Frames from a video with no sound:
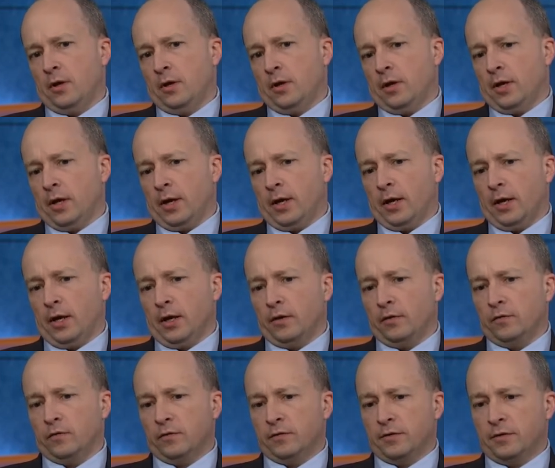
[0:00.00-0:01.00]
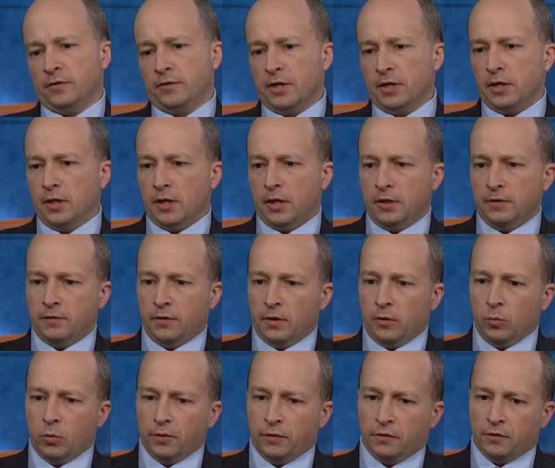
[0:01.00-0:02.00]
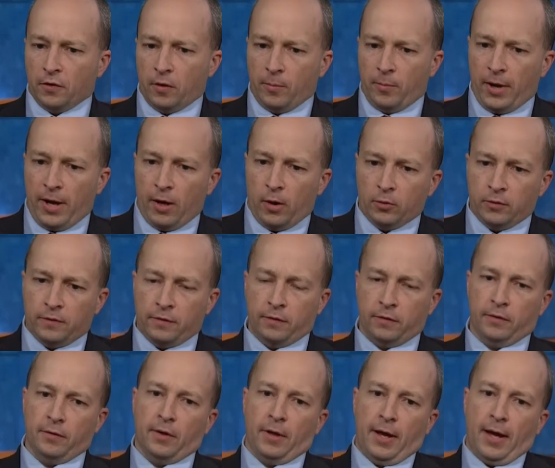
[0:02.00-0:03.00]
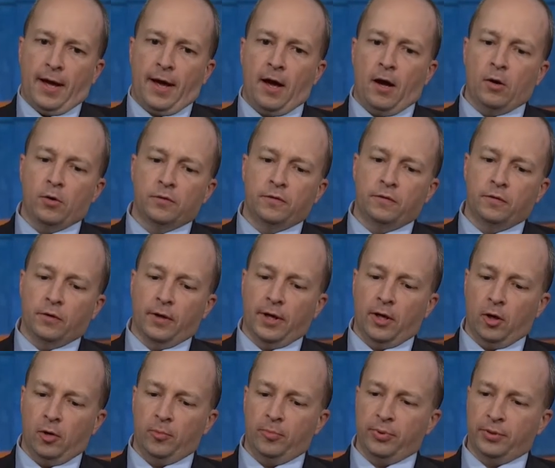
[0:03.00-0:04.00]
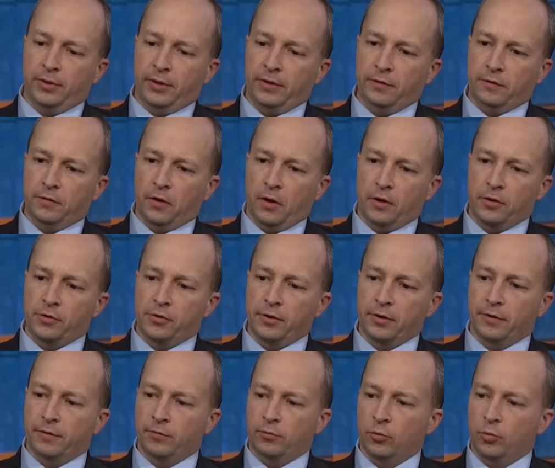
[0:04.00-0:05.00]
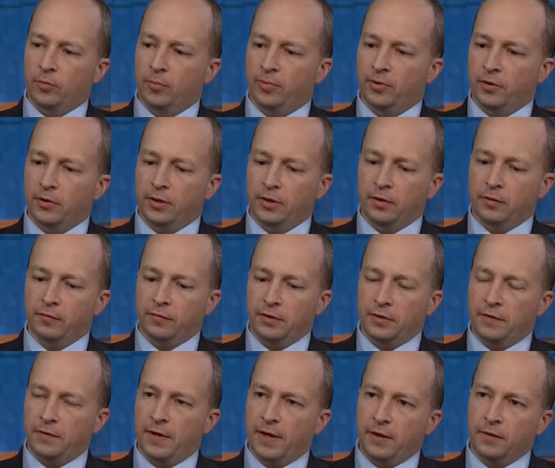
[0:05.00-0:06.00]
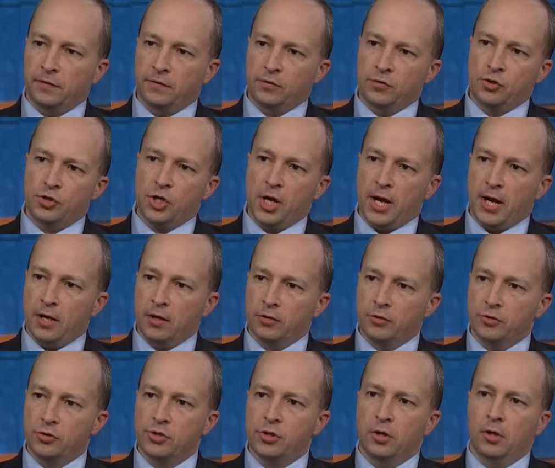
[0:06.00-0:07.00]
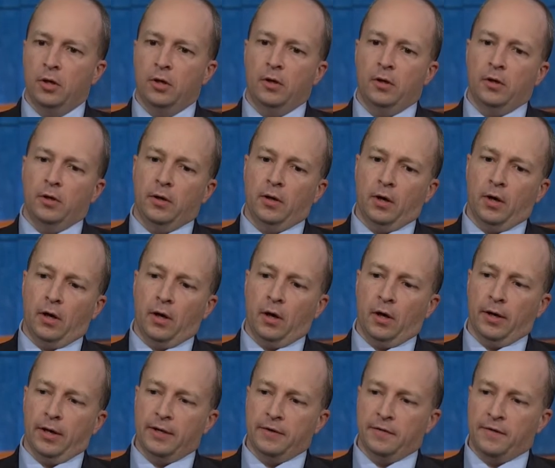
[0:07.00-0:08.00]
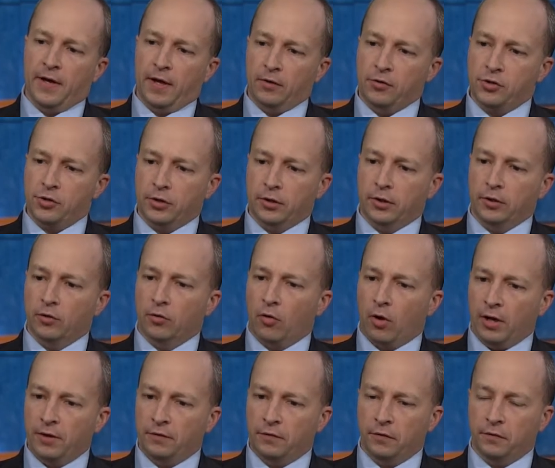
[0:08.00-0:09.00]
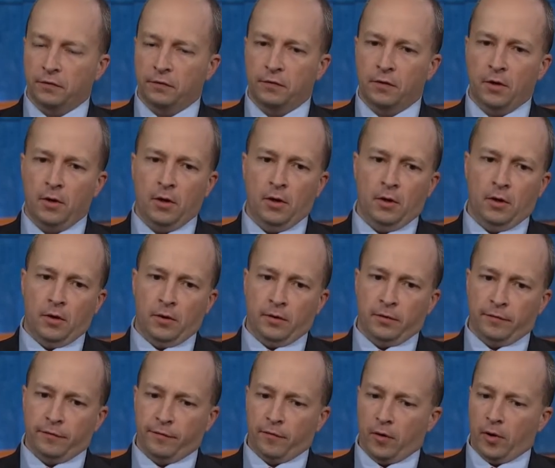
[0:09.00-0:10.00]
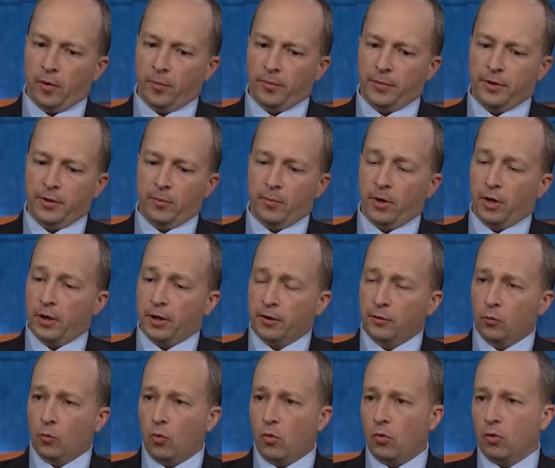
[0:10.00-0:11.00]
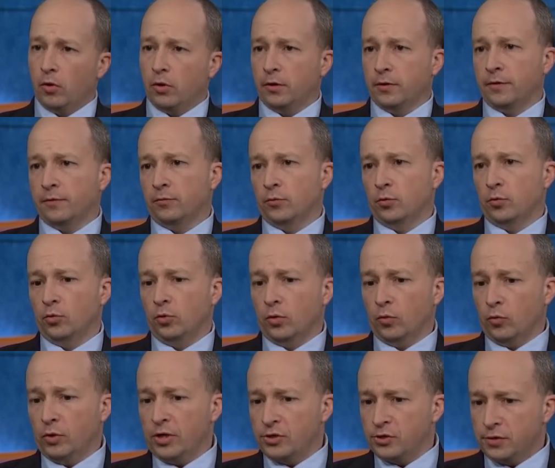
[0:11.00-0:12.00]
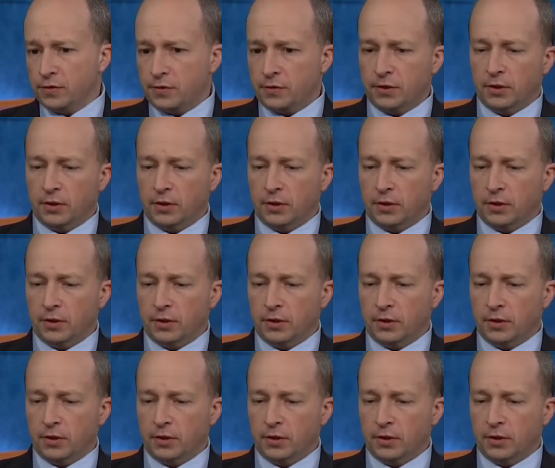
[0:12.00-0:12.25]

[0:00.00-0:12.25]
and the thinking he did was about how to help his country through a period of intense change uh, and tension and crisis, from the American War through a Regency